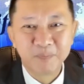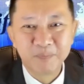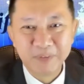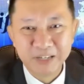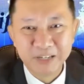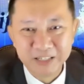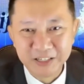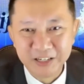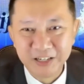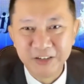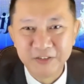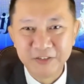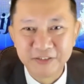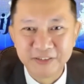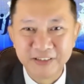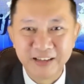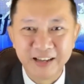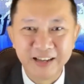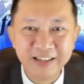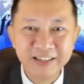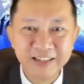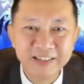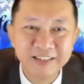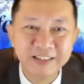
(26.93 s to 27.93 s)
Bachelor of
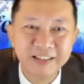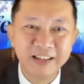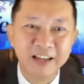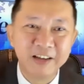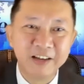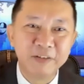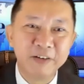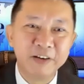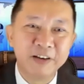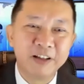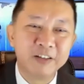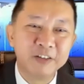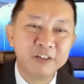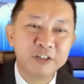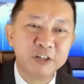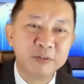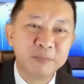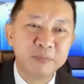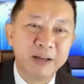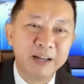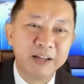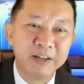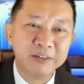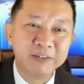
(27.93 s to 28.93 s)
Science in
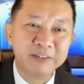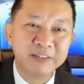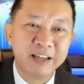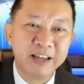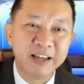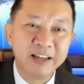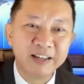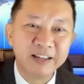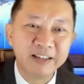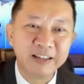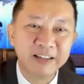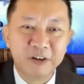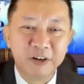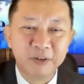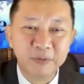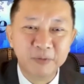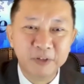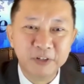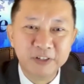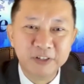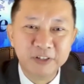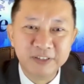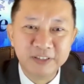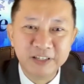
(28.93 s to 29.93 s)
Agriculture Biotech from
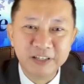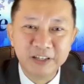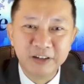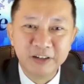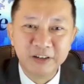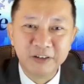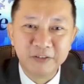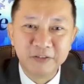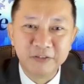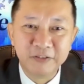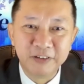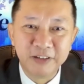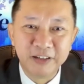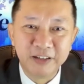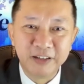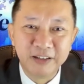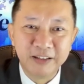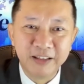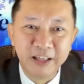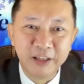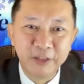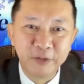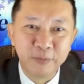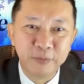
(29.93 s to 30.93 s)
University of
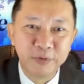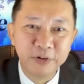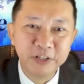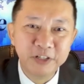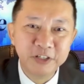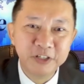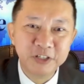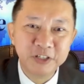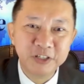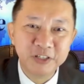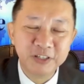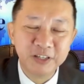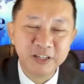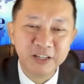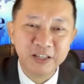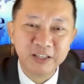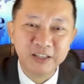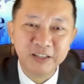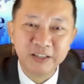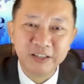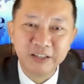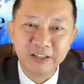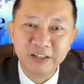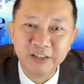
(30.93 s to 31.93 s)
Lethbridge
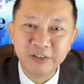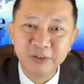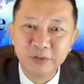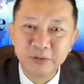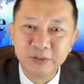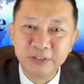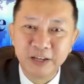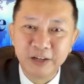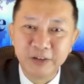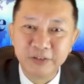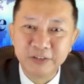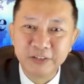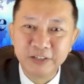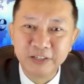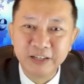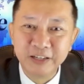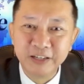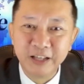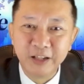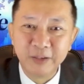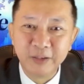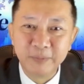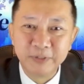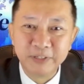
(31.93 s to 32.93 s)
in the year 2000
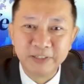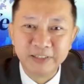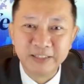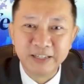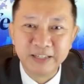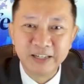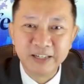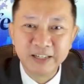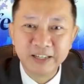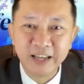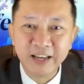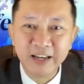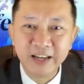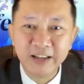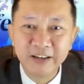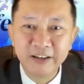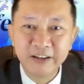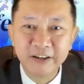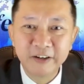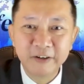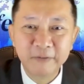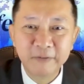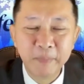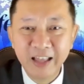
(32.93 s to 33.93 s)
in Alberta,
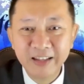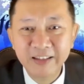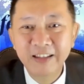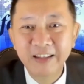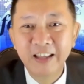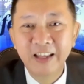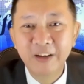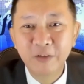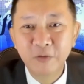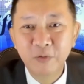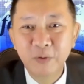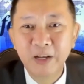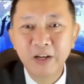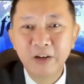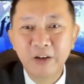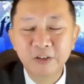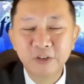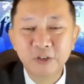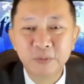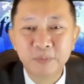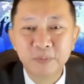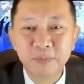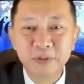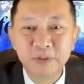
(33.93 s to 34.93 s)
Canada, and then went
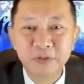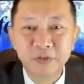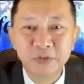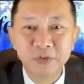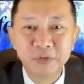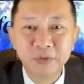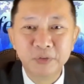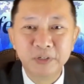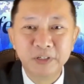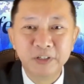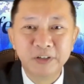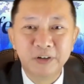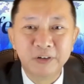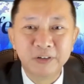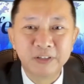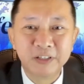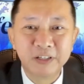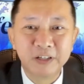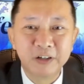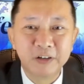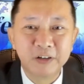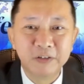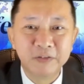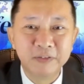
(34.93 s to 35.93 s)
on to pursue a
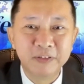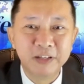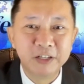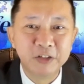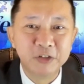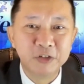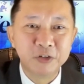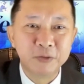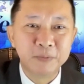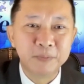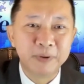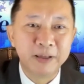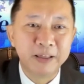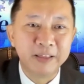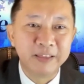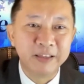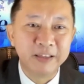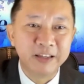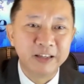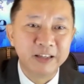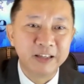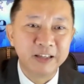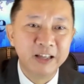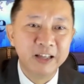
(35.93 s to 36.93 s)
Doctor of
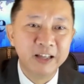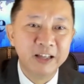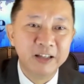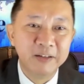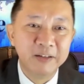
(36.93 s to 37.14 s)
Naturopathic